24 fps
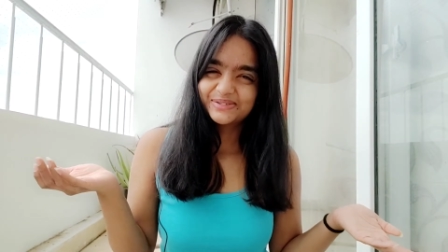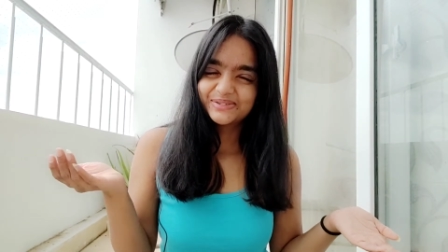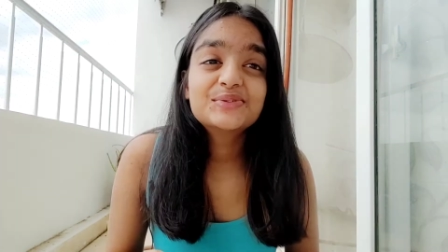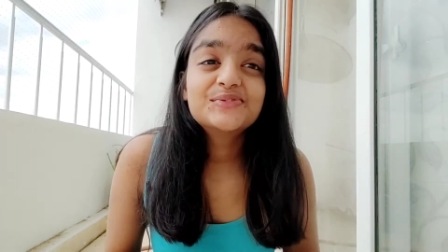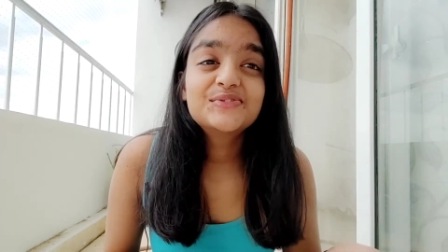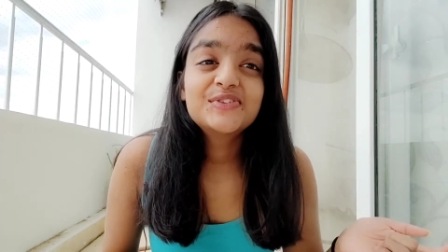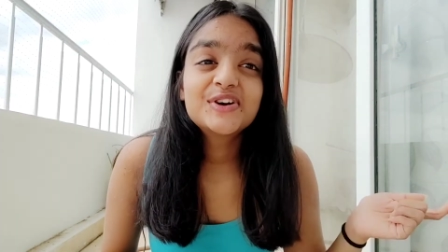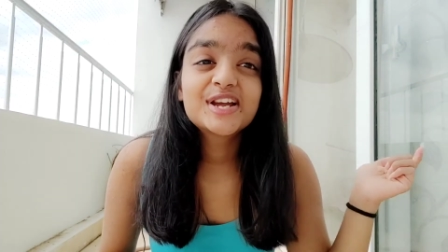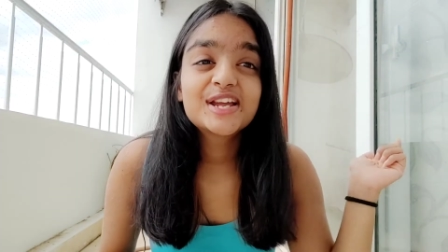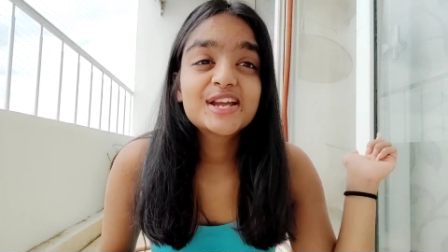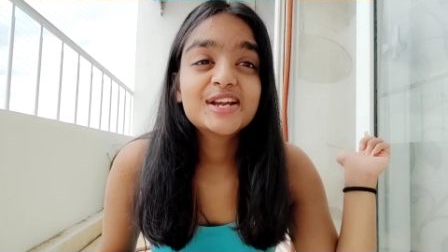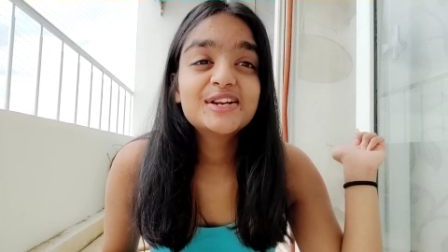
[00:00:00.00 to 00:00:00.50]
don't
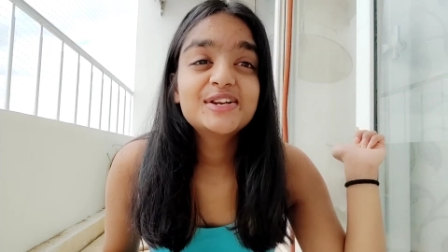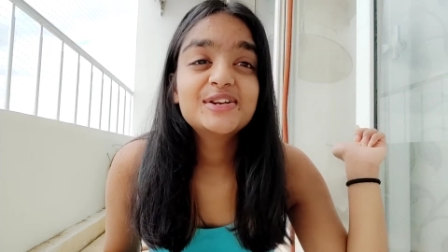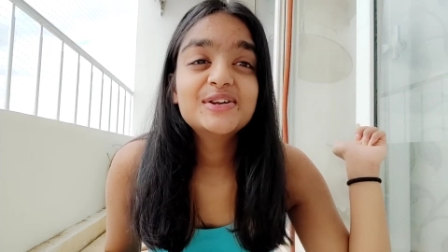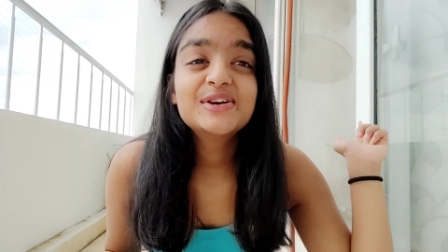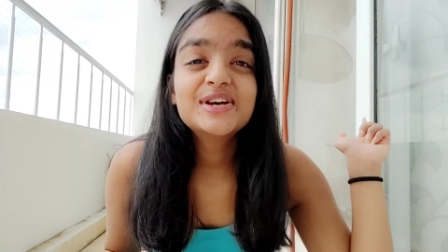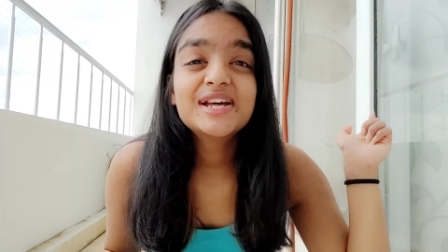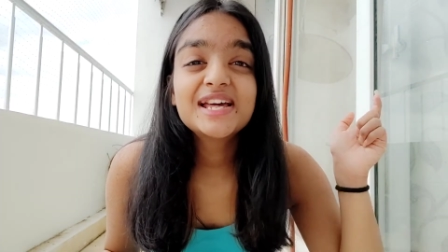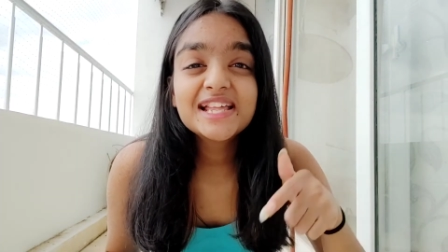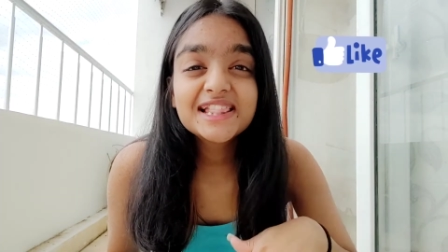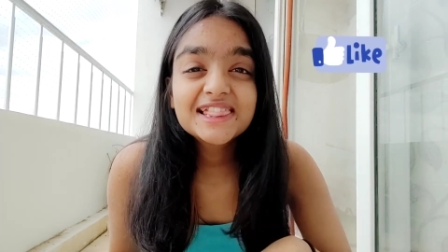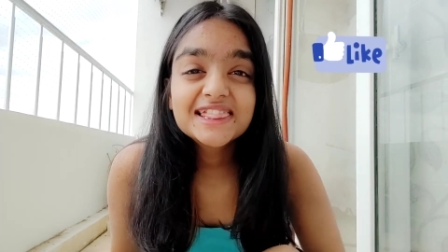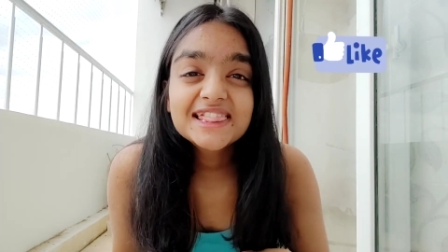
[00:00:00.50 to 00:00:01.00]
forget to
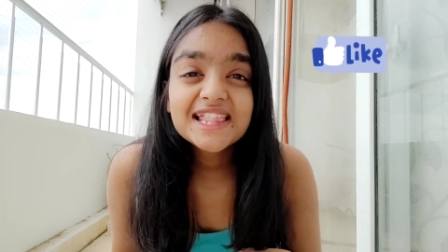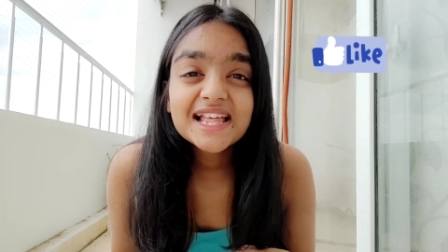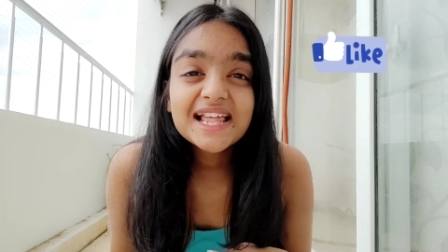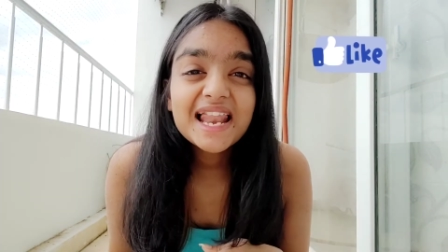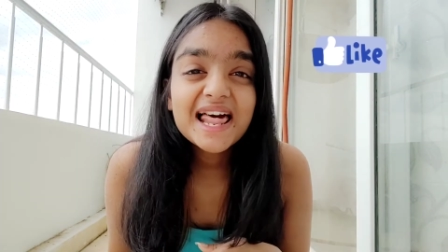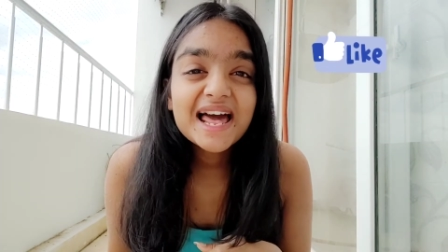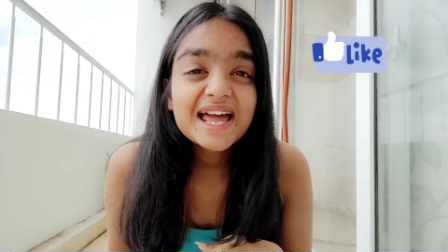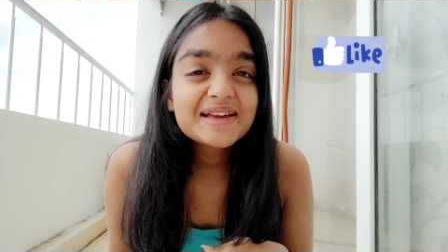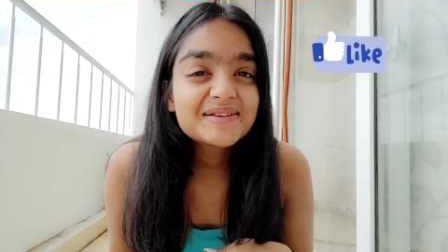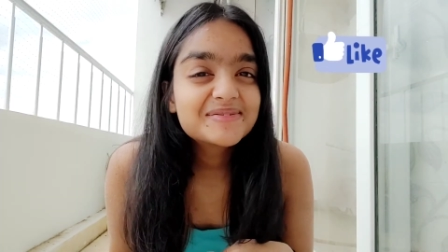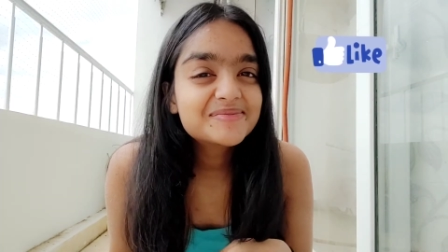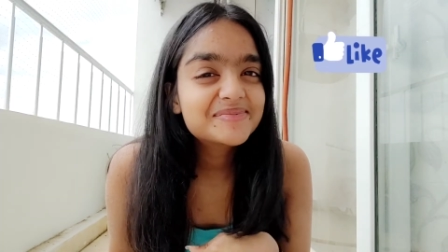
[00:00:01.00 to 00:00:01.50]
hit the
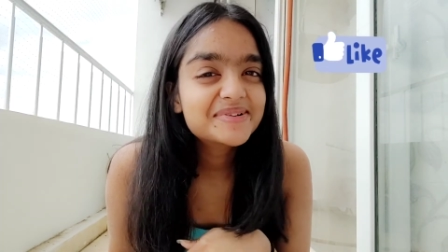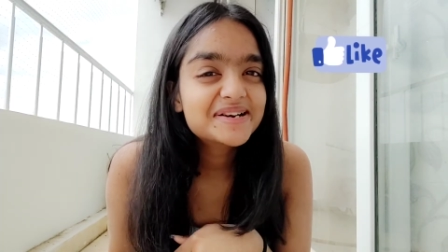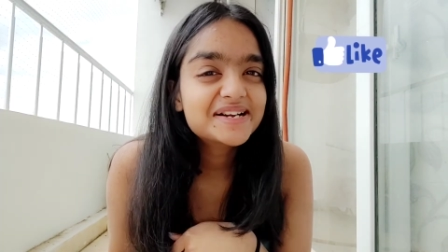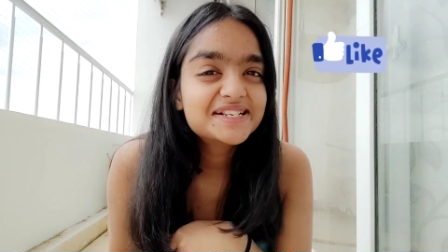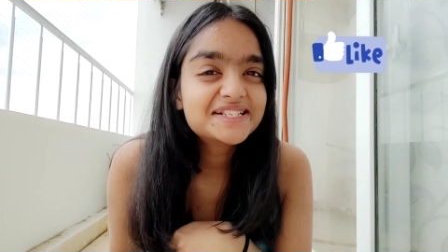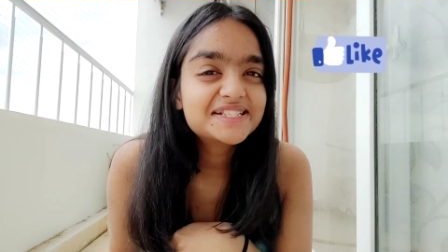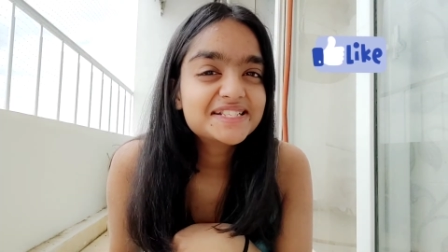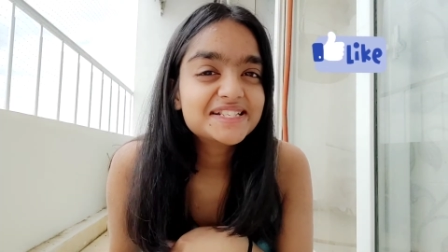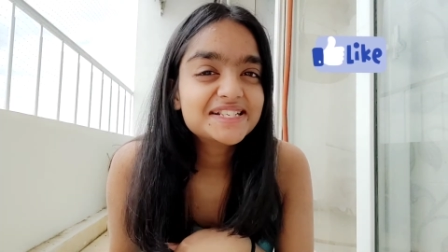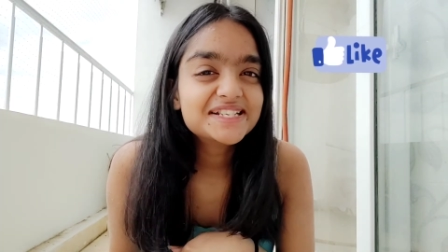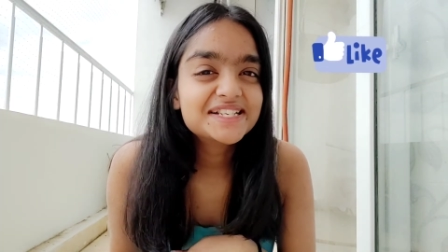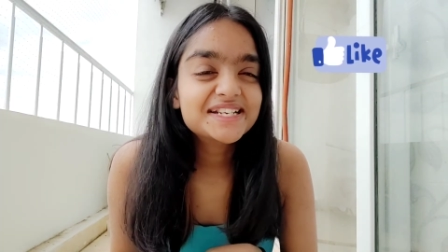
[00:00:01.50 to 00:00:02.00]
like
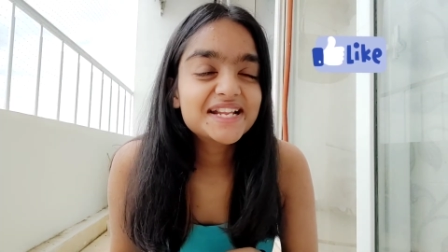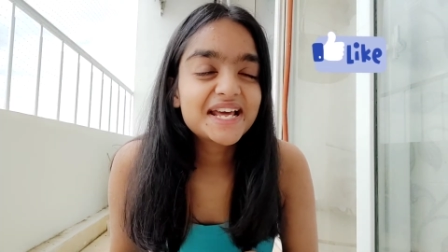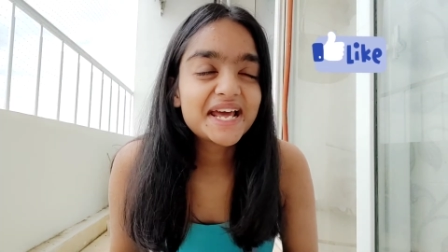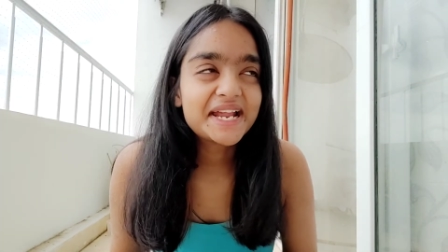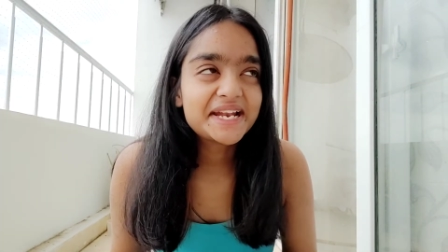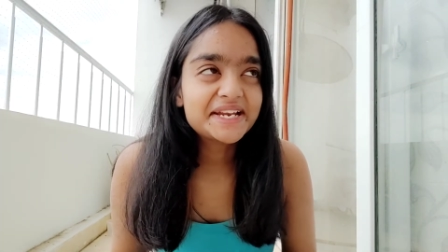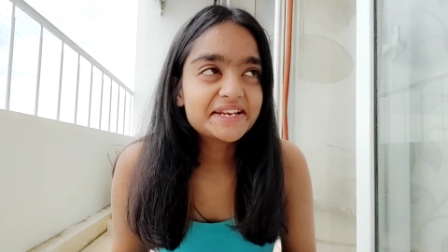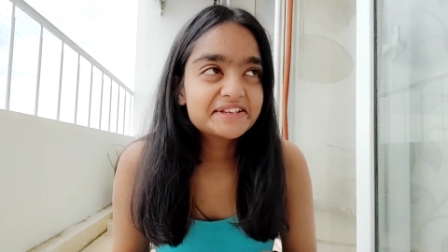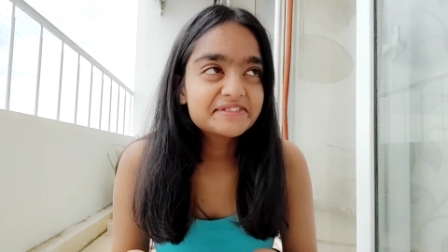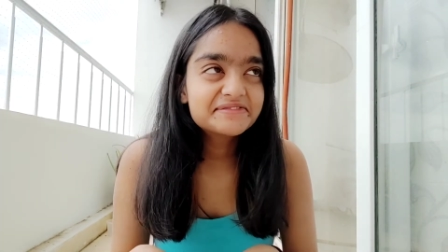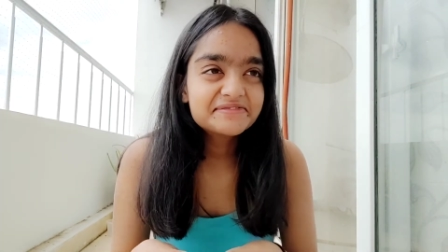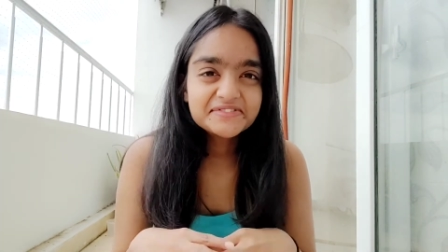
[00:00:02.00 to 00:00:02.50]
button,
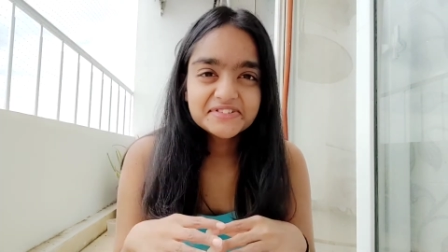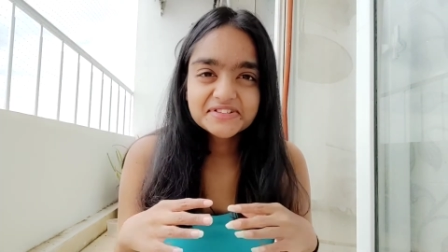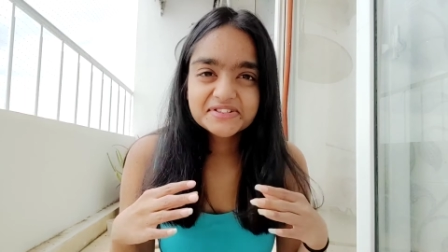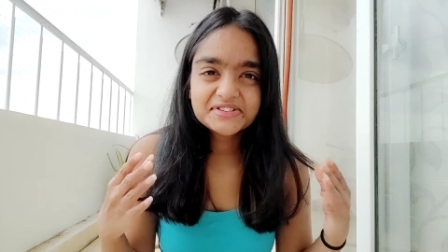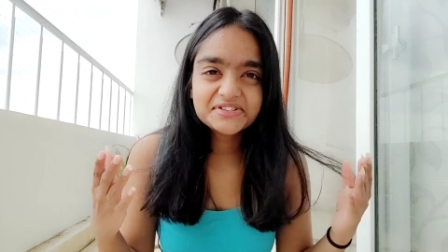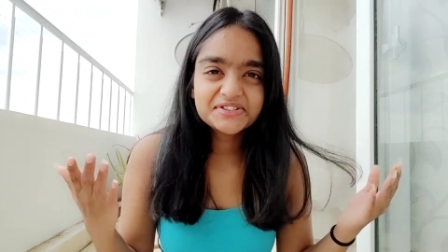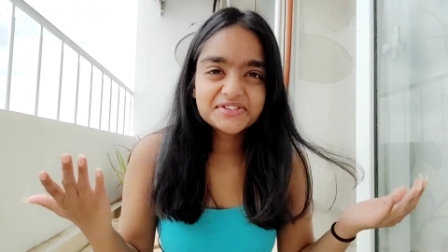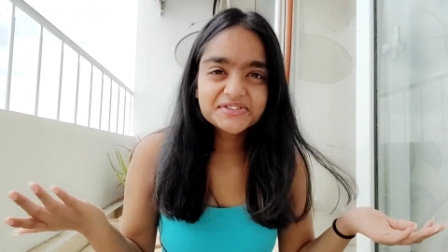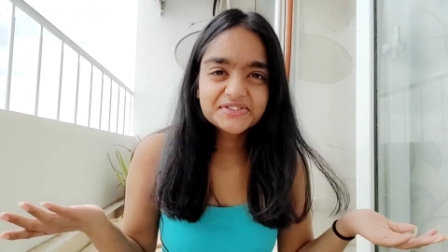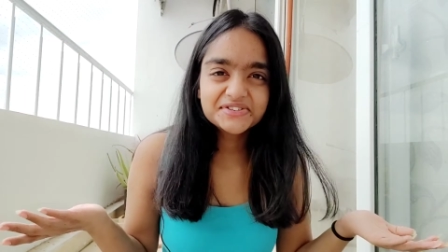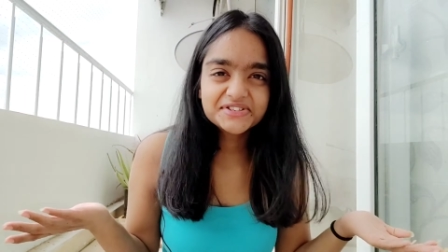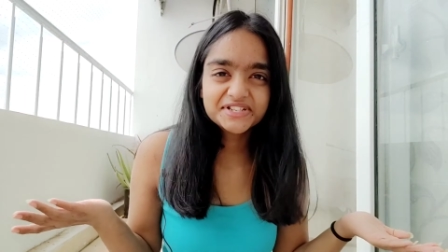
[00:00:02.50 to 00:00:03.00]
and if you're
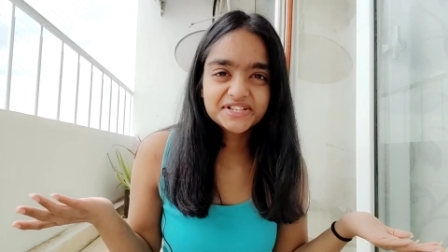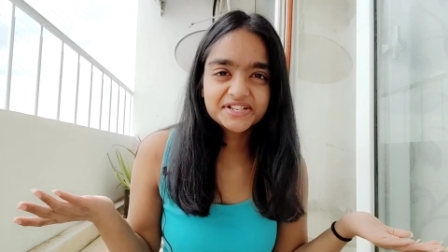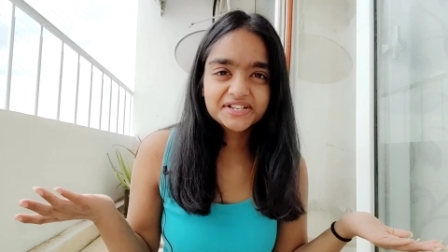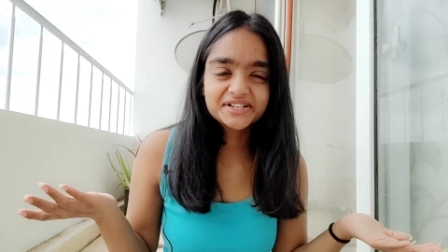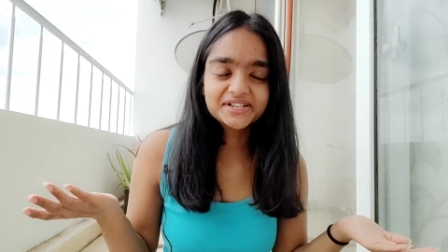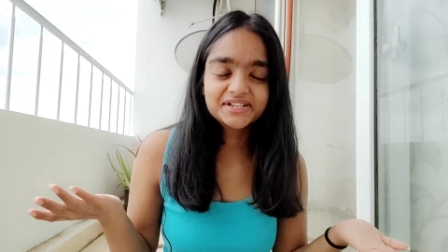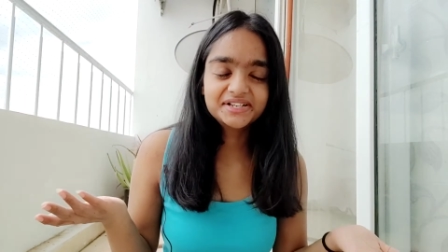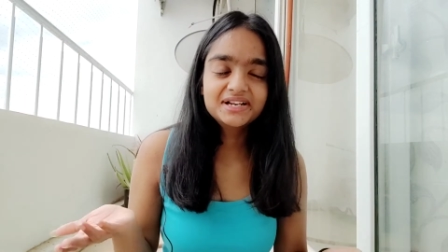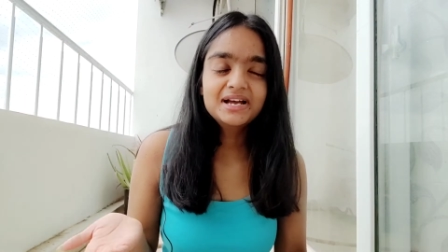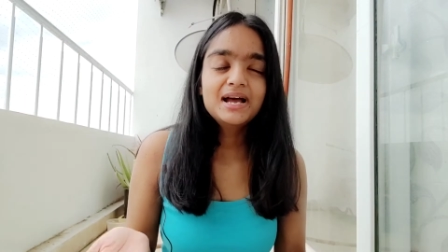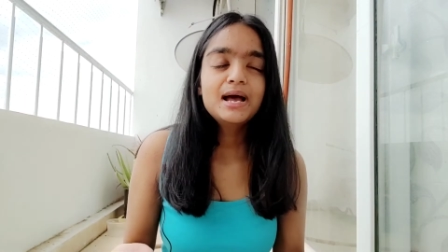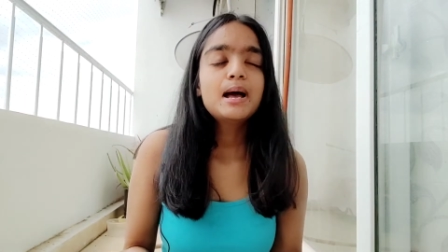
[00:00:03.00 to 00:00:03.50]
new
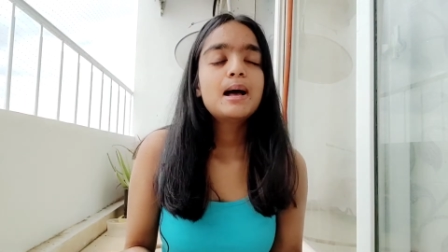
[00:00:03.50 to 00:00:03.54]
here,